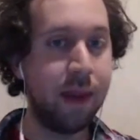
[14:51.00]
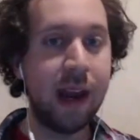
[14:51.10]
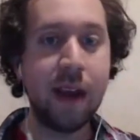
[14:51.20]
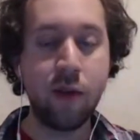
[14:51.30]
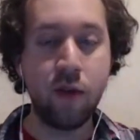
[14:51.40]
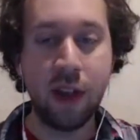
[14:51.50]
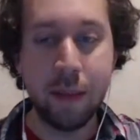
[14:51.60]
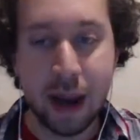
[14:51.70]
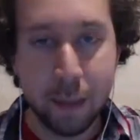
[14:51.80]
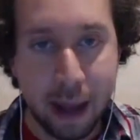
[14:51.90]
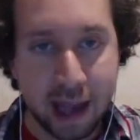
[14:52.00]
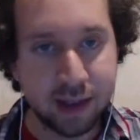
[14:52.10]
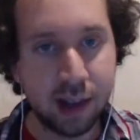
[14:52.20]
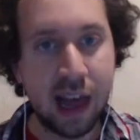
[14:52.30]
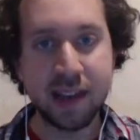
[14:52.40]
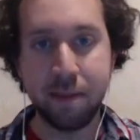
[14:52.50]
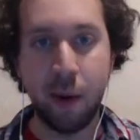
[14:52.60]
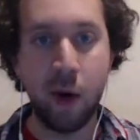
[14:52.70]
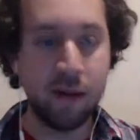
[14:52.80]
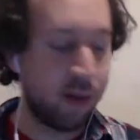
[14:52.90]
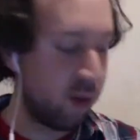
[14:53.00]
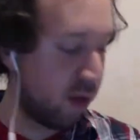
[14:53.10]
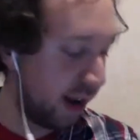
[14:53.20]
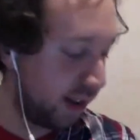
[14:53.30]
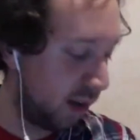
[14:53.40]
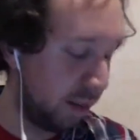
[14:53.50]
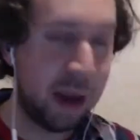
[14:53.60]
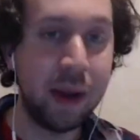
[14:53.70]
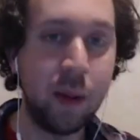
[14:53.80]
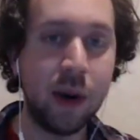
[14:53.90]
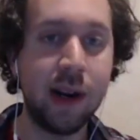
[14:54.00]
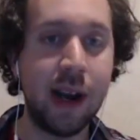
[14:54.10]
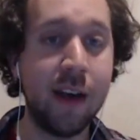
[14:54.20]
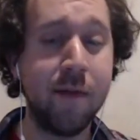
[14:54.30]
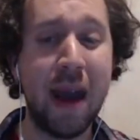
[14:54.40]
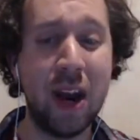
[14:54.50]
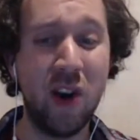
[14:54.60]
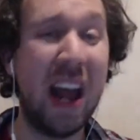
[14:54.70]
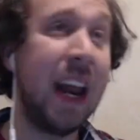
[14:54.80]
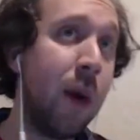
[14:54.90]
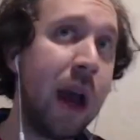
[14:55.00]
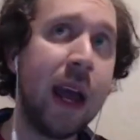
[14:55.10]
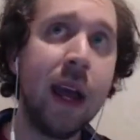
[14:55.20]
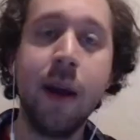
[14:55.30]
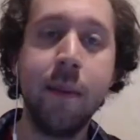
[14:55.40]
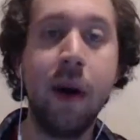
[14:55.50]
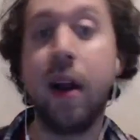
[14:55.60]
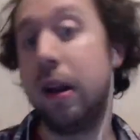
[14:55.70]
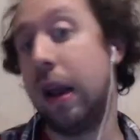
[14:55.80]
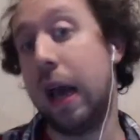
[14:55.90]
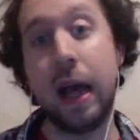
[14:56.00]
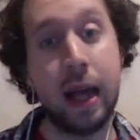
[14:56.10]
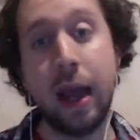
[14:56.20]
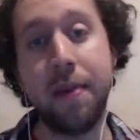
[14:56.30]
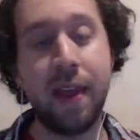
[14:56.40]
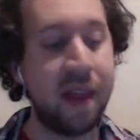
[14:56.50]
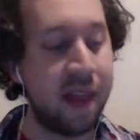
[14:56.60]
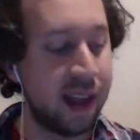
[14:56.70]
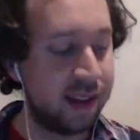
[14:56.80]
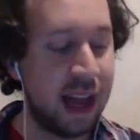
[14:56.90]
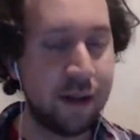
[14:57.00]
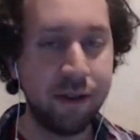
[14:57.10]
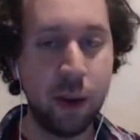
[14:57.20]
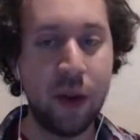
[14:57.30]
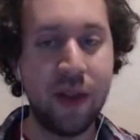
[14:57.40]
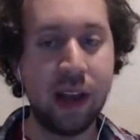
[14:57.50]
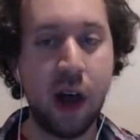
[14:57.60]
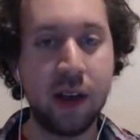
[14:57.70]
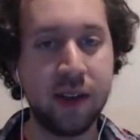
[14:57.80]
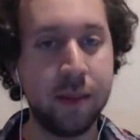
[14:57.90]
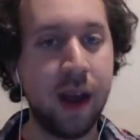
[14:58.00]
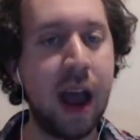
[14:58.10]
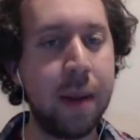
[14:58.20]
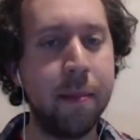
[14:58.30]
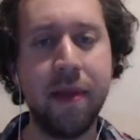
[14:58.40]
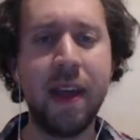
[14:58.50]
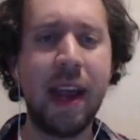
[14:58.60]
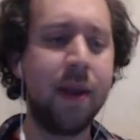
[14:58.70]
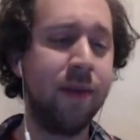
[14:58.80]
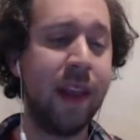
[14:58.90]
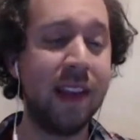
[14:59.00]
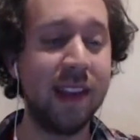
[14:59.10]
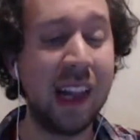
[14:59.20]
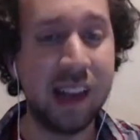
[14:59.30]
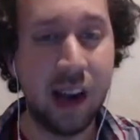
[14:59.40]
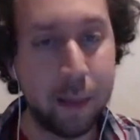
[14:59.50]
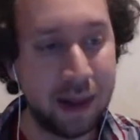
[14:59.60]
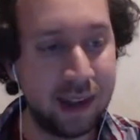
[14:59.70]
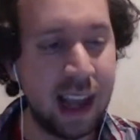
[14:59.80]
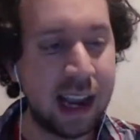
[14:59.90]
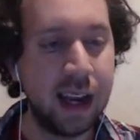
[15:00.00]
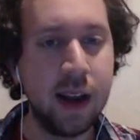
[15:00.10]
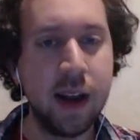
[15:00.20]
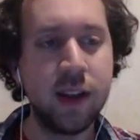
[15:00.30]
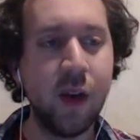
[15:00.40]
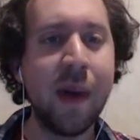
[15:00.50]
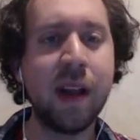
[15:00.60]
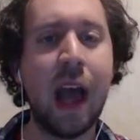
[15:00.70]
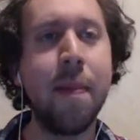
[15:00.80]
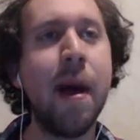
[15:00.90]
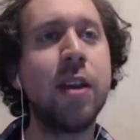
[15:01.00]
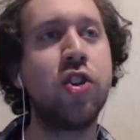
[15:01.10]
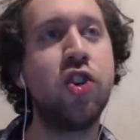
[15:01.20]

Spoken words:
they never really made it past the last part of the race, so maybe it wouldn't have mattered anyway. But that's definitely when they lost some time. But they still ended up in second. So I'm not